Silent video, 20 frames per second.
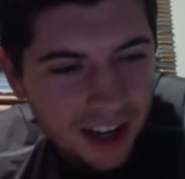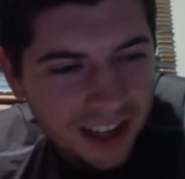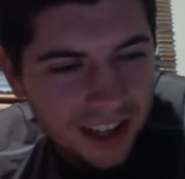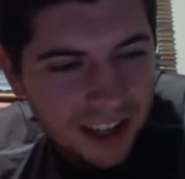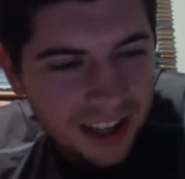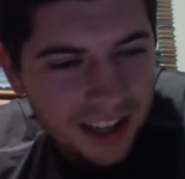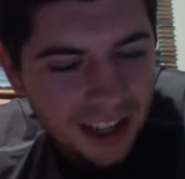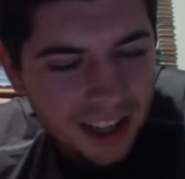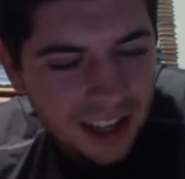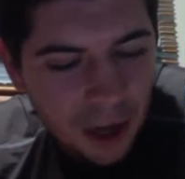
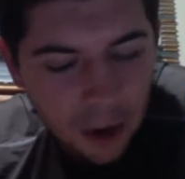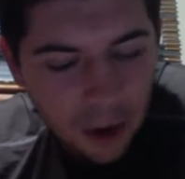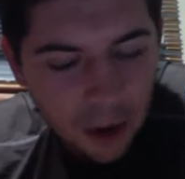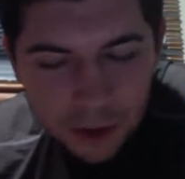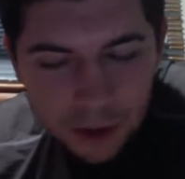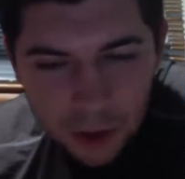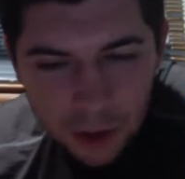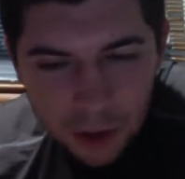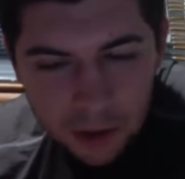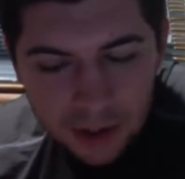he
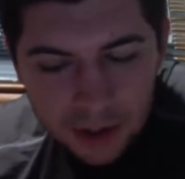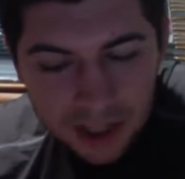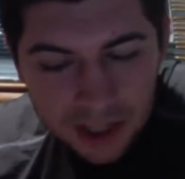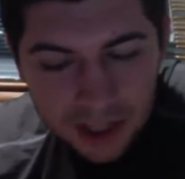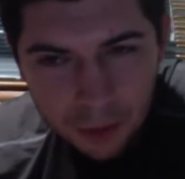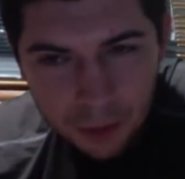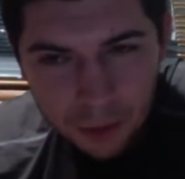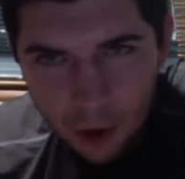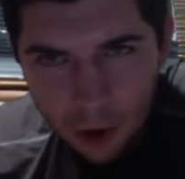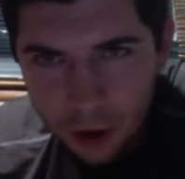also did the
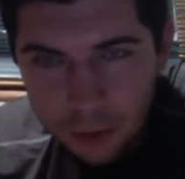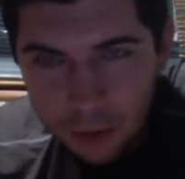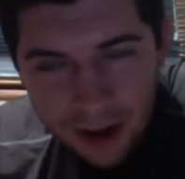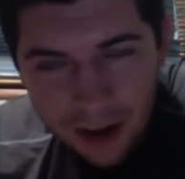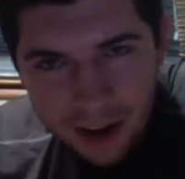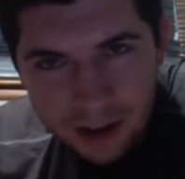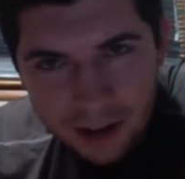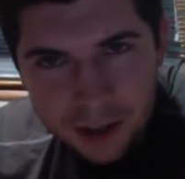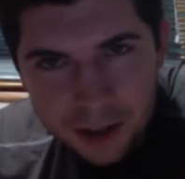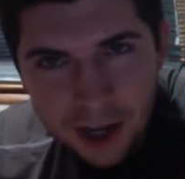water
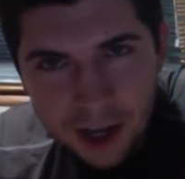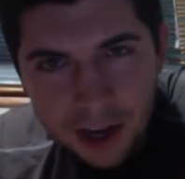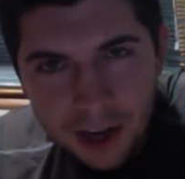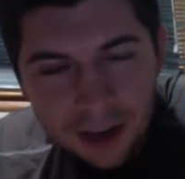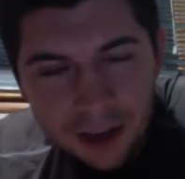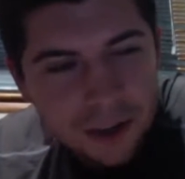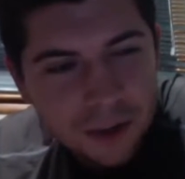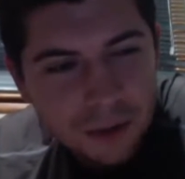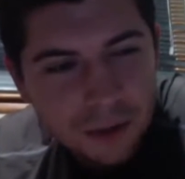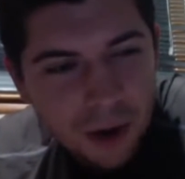bottle
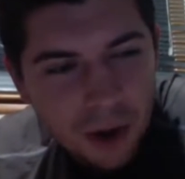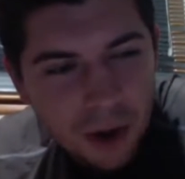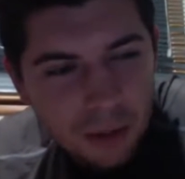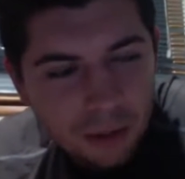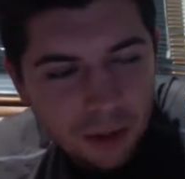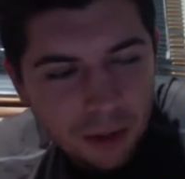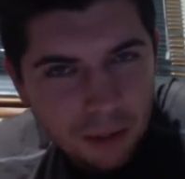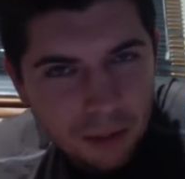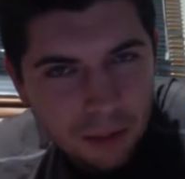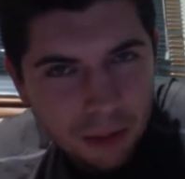challenge while
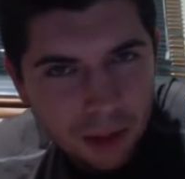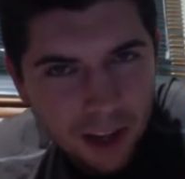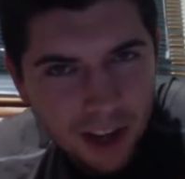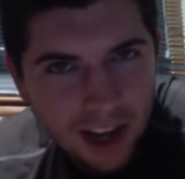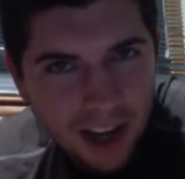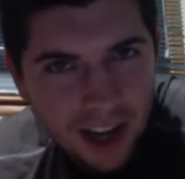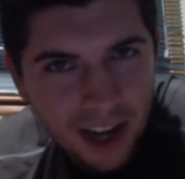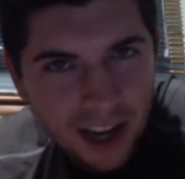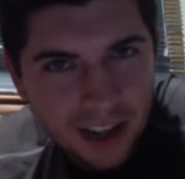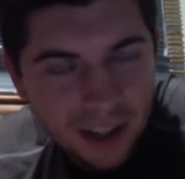playing
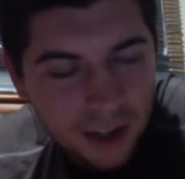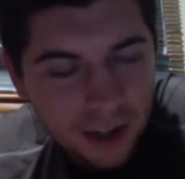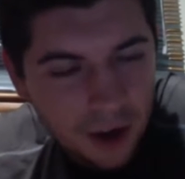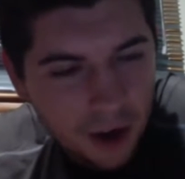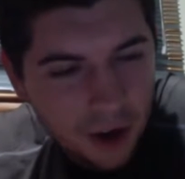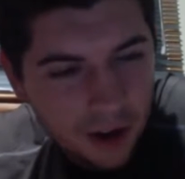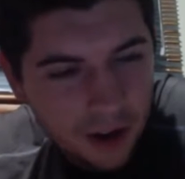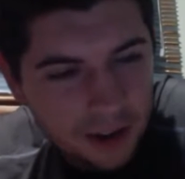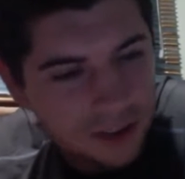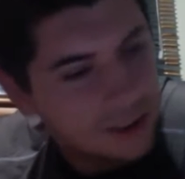at the
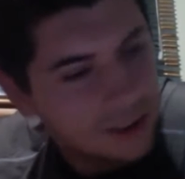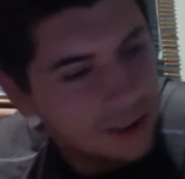Garden.